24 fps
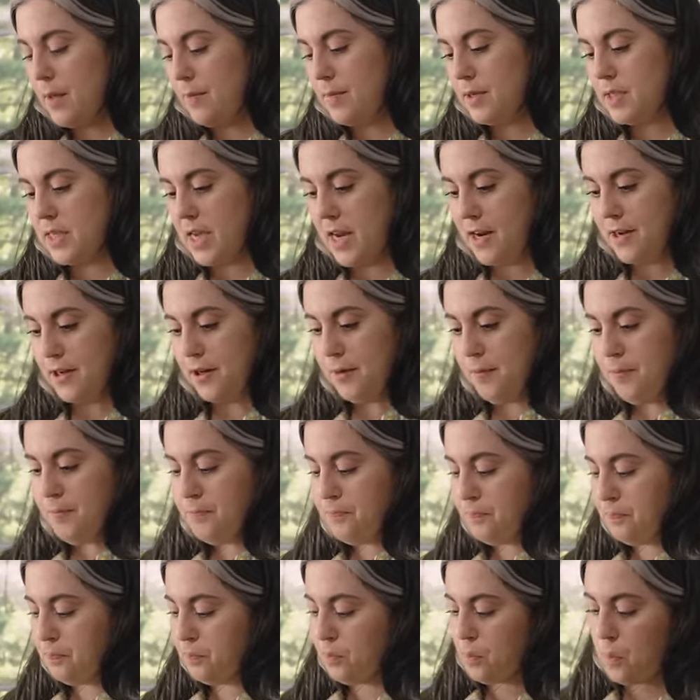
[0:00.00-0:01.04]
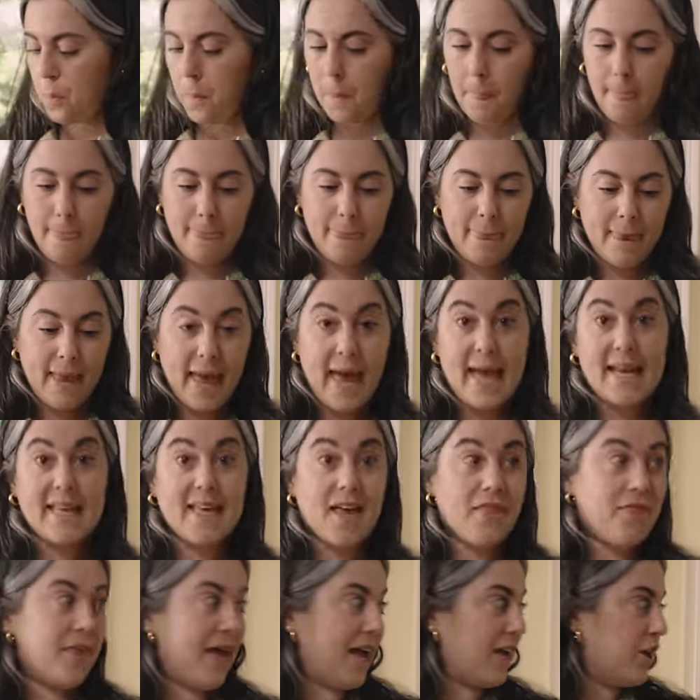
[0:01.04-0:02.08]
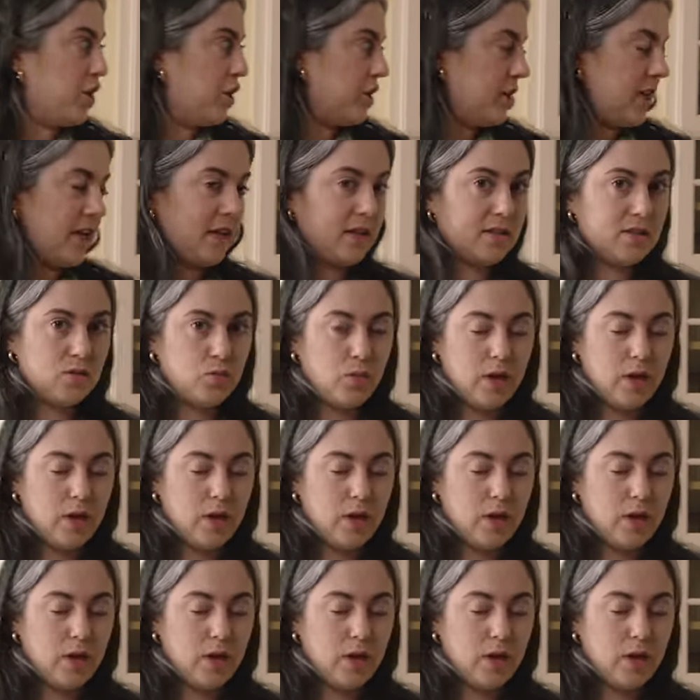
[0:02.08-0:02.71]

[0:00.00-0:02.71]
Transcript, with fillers: potato and get that cooking as